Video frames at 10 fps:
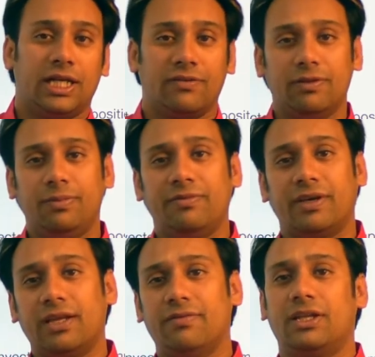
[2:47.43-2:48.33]
it will be
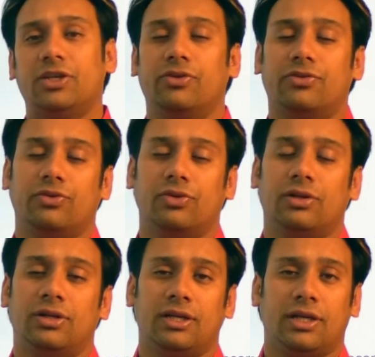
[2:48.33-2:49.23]
very very useful
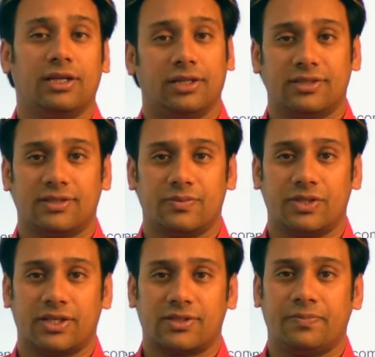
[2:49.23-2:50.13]
in other
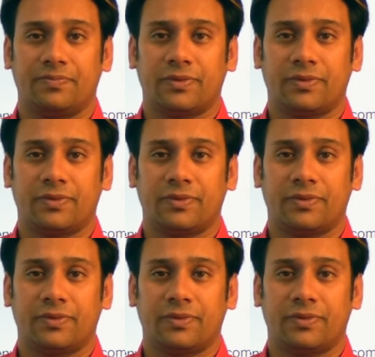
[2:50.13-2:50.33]
subjects